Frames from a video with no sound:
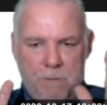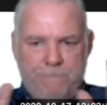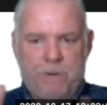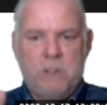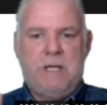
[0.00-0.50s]

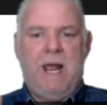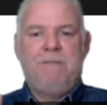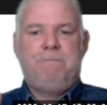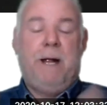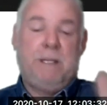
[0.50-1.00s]
first
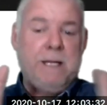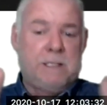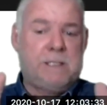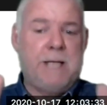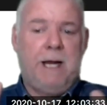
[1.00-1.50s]
half bets
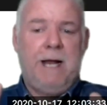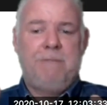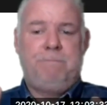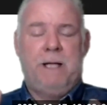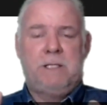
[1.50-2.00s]
and second
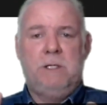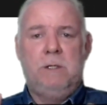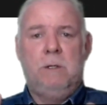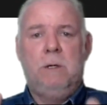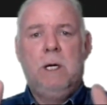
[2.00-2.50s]
half bets
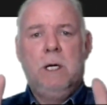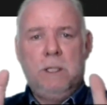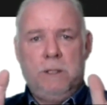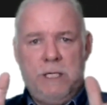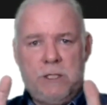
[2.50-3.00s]
too.
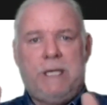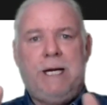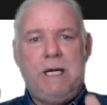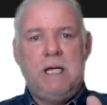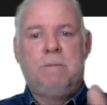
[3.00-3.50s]
These are
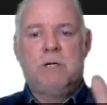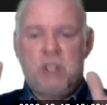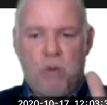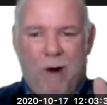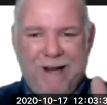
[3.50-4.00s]
key numbers.
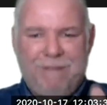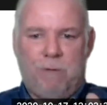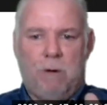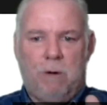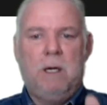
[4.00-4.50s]

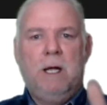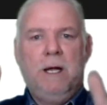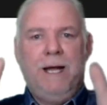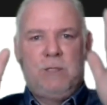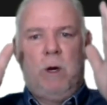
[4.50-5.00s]
24
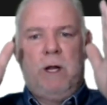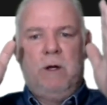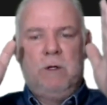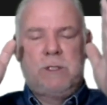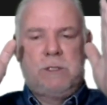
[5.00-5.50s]
is one of
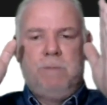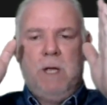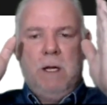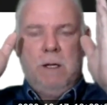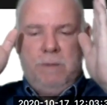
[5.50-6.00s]
those.
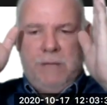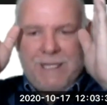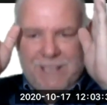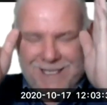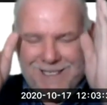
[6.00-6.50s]

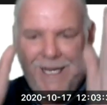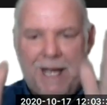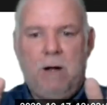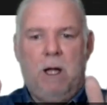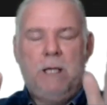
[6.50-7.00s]
That's a
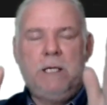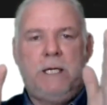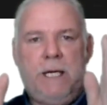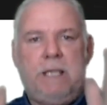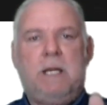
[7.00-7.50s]
dead-on
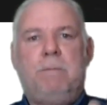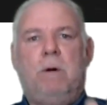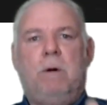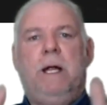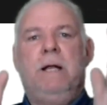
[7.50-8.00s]
key
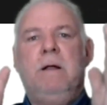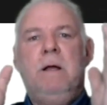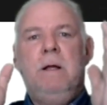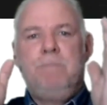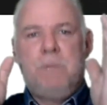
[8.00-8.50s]
number in
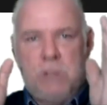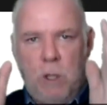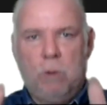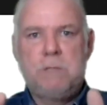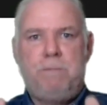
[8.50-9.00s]

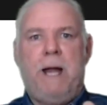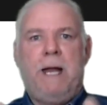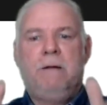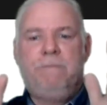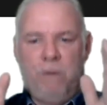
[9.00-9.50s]
totals
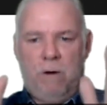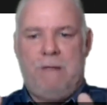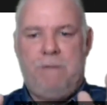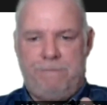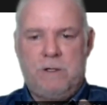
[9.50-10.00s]
betting for
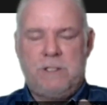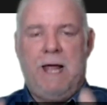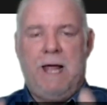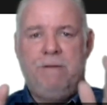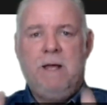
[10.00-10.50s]
the
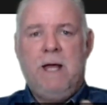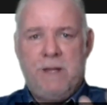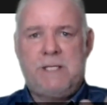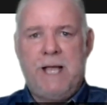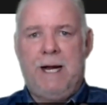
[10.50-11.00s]
first half
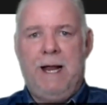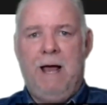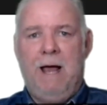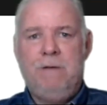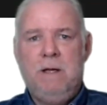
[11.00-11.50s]
and the second
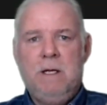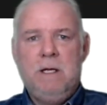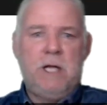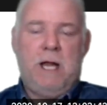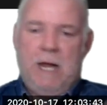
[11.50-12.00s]
half.
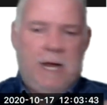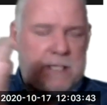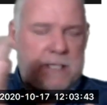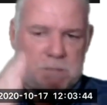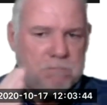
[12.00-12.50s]

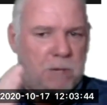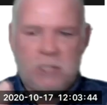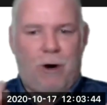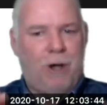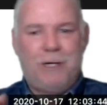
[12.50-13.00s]
It's
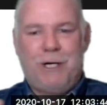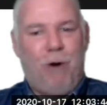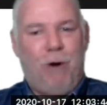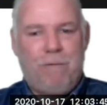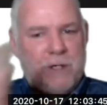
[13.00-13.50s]
much harder to
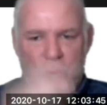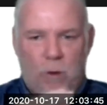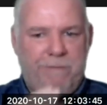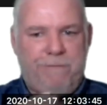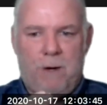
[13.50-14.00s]
go over a
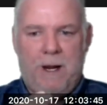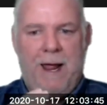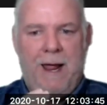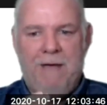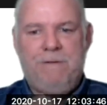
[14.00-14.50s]

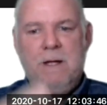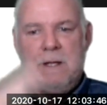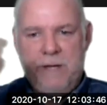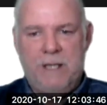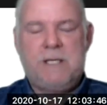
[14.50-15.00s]
24.5
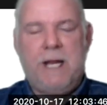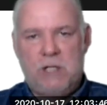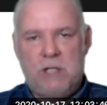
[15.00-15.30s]
than to say a